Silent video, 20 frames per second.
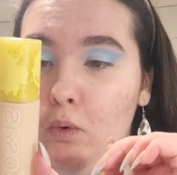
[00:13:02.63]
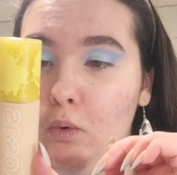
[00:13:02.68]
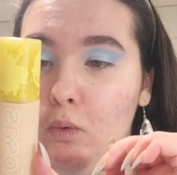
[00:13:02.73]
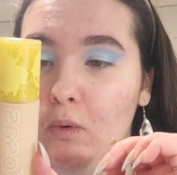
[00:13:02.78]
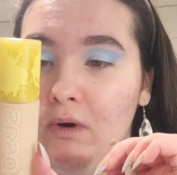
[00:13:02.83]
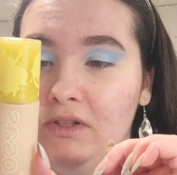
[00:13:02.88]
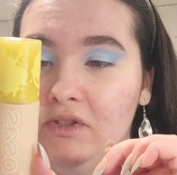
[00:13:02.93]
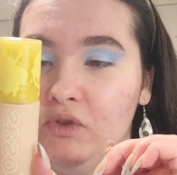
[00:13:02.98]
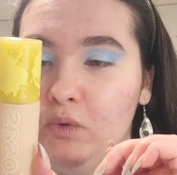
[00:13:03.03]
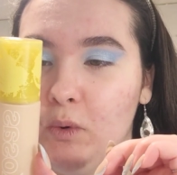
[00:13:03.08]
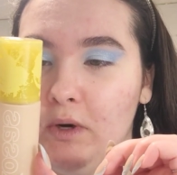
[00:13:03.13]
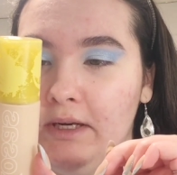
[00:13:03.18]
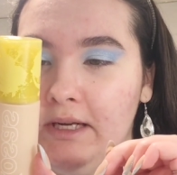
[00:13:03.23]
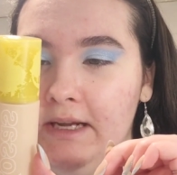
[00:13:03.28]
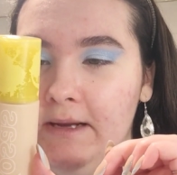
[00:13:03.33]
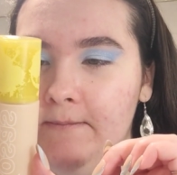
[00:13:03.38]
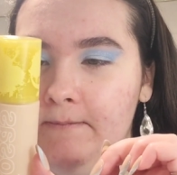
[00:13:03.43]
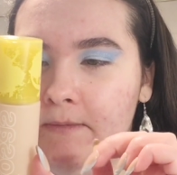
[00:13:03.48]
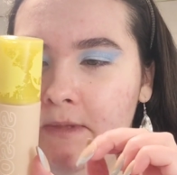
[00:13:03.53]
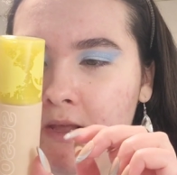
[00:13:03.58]

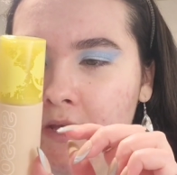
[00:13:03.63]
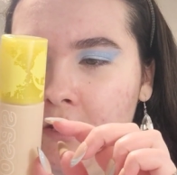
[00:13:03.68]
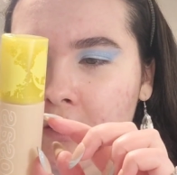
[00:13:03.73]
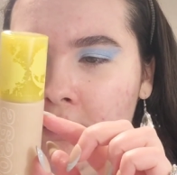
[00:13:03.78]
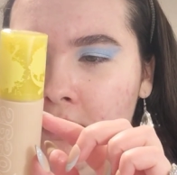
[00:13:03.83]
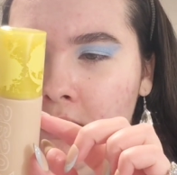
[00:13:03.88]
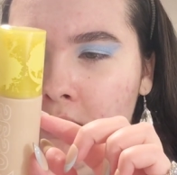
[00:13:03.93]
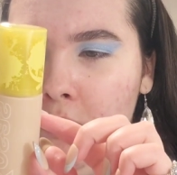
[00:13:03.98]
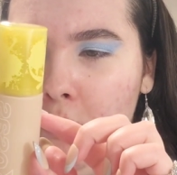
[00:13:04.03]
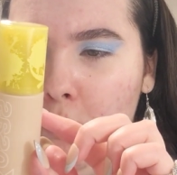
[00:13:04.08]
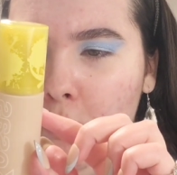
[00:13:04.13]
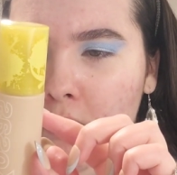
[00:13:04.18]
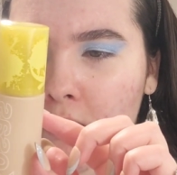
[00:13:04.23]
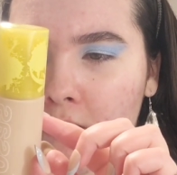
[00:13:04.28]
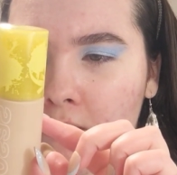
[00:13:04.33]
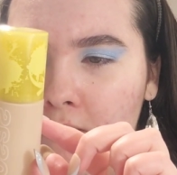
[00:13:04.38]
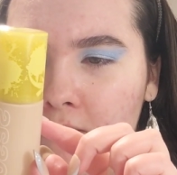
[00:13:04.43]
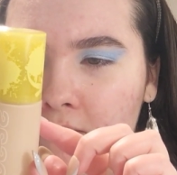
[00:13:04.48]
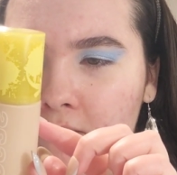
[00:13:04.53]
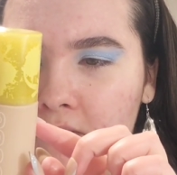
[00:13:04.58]
120.
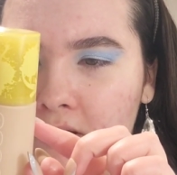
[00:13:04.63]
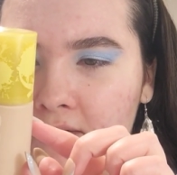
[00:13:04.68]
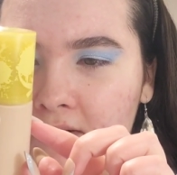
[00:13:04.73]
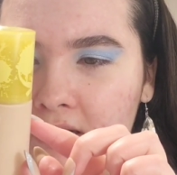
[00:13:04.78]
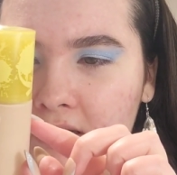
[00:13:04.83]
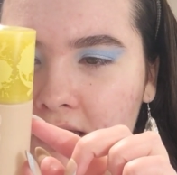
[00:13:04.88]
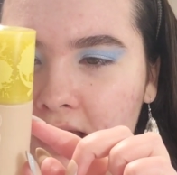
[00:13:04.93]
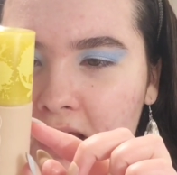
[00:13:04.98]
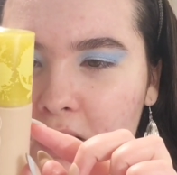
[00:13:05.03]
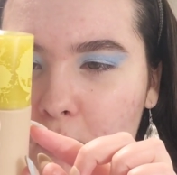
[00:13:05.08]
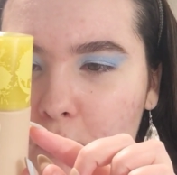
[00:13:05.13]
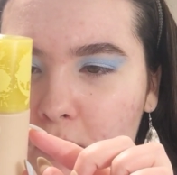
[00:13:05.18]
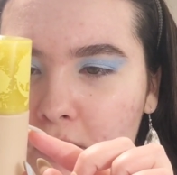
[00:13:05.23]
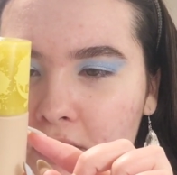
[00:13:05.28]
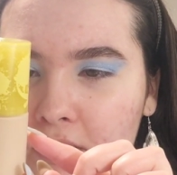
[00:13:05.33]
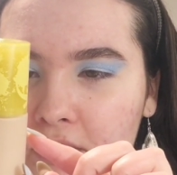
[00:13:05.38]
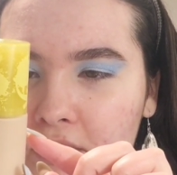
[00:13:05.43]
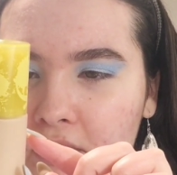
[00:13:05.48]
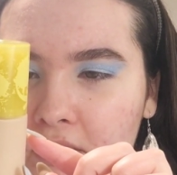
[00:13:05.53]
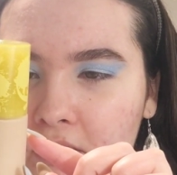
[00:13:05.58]
Very light
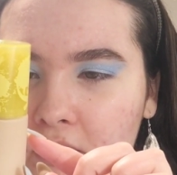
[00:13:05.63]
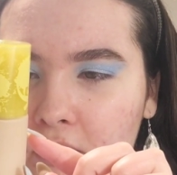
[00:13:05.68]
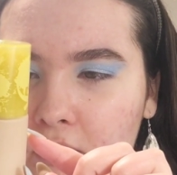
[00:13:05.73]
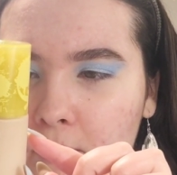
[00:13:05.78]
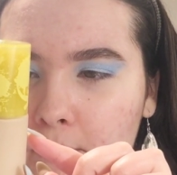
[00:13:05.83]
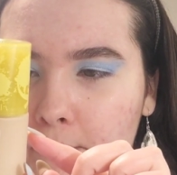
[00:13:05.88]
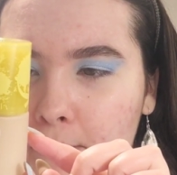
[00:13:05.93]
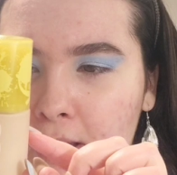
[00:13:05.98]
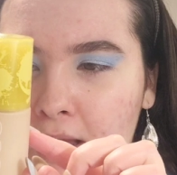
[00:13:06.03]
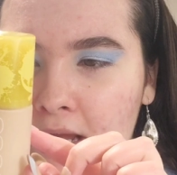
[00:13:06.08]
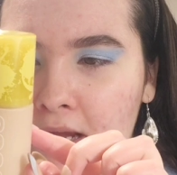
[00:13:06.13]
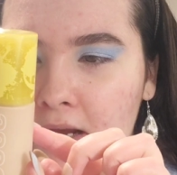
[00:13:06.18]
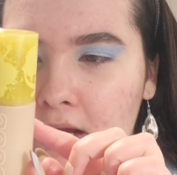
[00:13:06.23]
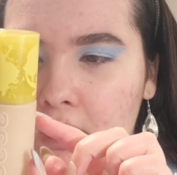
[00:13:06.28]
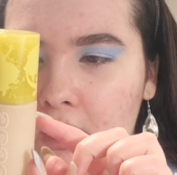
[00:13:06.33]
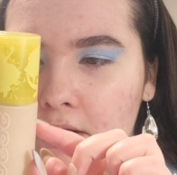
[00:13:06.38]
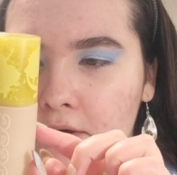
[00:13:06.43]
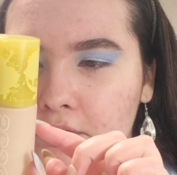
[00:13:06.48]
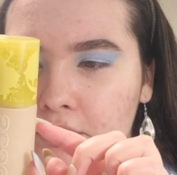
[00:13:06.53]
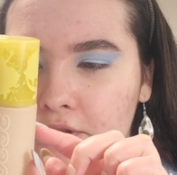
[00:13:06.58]
with pink
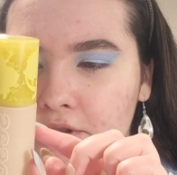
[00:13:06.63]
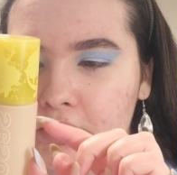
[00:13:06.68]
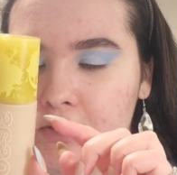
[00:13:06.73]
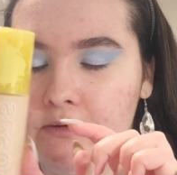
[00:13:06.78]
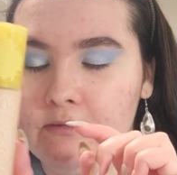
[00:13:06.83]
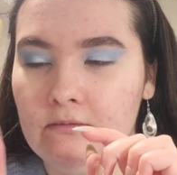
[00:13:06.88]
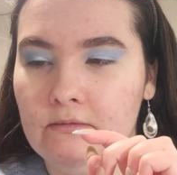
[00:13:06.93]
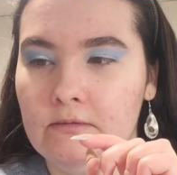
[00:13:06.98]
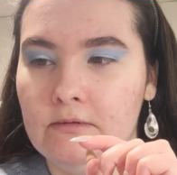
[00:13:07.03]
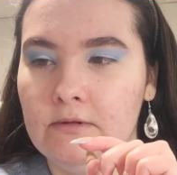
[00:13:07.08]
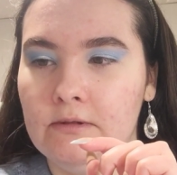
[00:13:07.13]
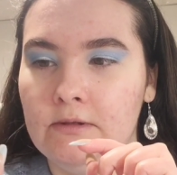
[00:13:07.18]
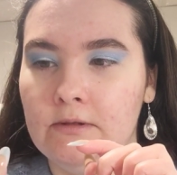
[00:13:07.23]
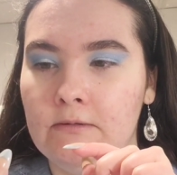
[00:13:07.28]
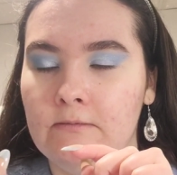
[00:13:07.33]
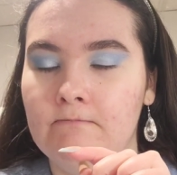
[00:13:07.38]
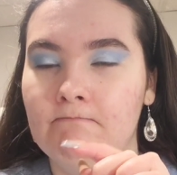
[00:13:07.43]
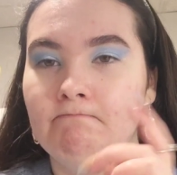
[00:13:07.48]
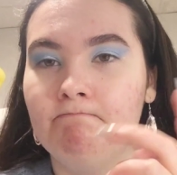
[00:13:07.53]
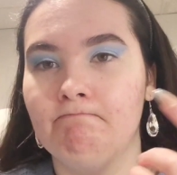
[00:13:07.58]
undertones,
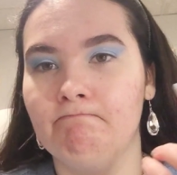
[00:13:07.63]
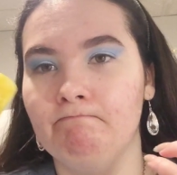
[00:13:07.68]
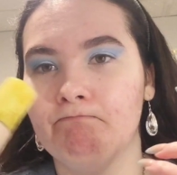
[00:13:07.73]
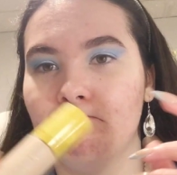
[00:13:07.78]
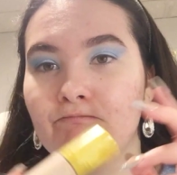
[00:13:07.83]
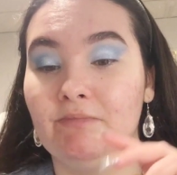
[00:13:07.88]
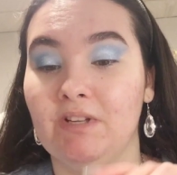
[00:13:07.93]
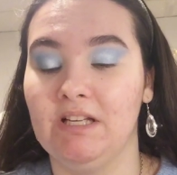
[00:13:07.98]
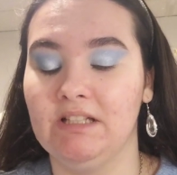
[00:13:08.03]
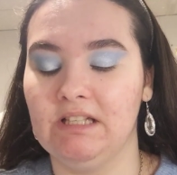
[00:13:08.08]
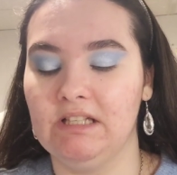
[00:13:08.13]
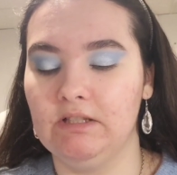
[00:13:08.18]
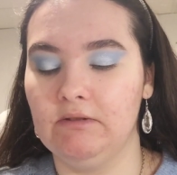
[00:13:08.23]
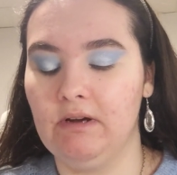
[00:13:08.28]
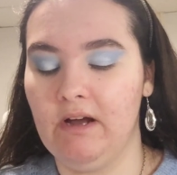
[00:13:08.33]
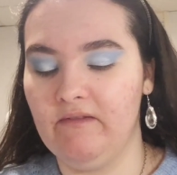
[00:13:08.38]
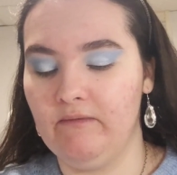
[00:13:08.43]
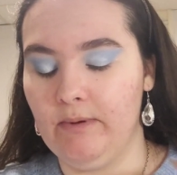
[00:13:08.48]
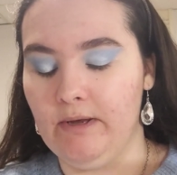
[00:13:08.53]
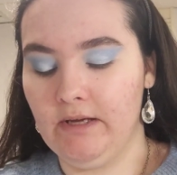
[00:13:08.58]
because I do
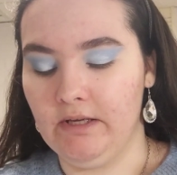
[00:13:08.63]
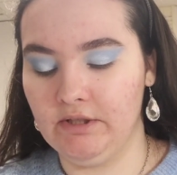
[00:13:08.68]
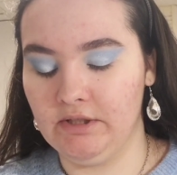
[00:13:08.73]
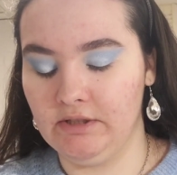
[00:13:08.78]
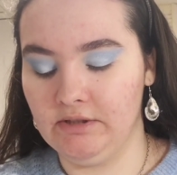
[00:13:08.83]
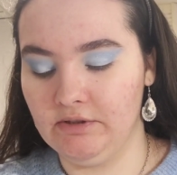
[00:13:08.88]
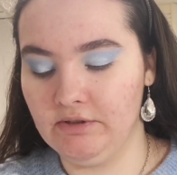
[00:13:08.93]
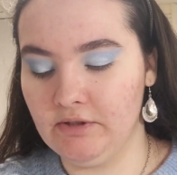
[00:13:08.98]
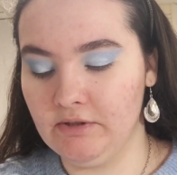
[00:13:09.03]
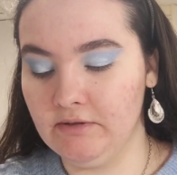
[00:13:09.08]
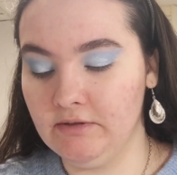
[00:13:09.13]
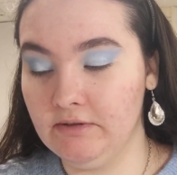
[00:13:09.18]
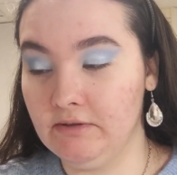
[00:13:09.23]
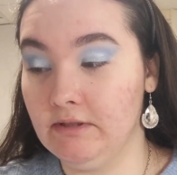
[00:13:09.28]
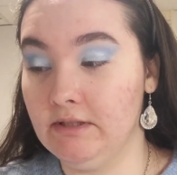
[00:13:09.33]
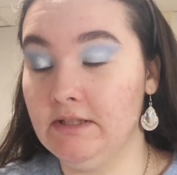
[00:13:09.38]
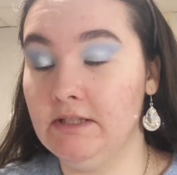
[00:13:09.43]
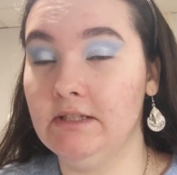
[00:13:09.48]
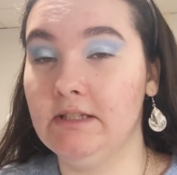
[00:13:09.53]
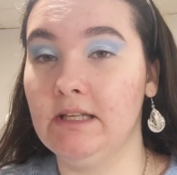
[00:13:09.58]
have pinkish undertones. So
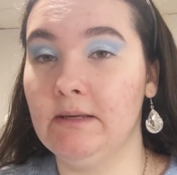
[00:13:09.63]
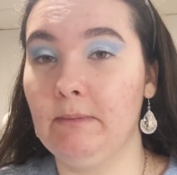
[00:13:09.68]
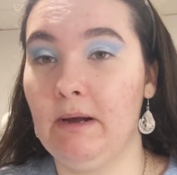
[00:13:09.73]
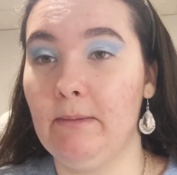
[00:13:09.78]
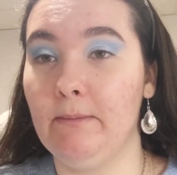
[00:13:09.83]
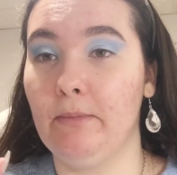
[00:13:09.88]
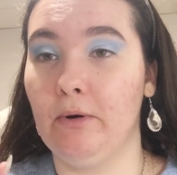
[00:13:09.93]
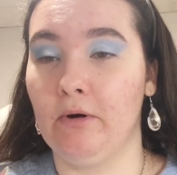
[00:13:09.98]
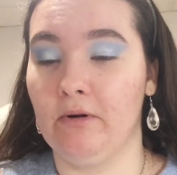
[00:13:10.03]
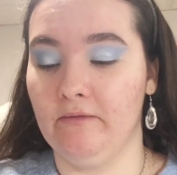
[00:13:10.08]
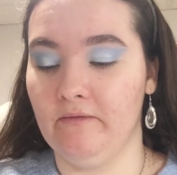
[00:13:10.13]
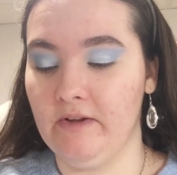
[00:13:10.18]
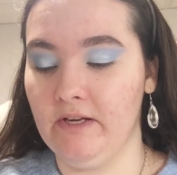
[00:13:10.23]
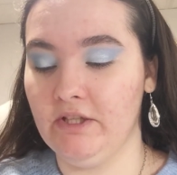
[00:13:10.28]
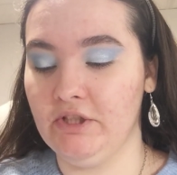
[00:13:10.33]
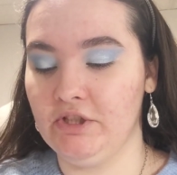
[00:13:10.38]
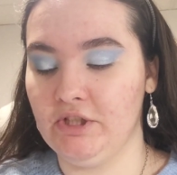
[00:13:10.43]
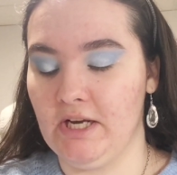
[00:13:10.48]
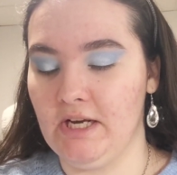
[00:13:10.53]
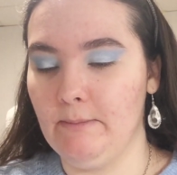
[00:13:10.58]
this is like my perfect
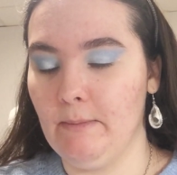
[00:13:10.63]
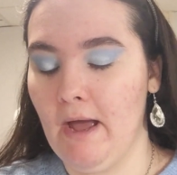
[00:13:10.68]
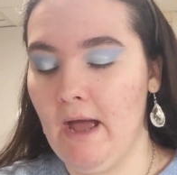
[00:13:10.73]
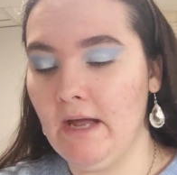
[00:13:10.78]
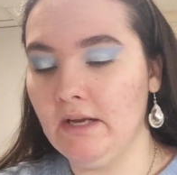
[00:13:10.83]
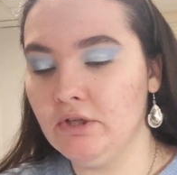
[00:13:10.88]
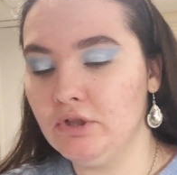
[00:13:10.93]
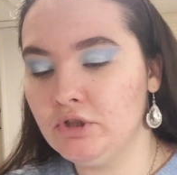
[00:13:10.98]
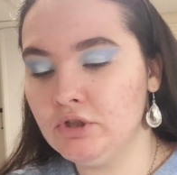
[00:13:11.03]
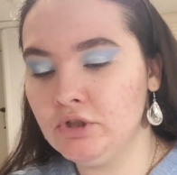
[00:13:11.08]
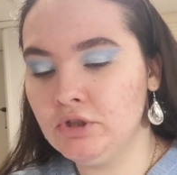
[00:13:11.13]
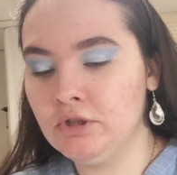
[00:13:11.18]
shade match.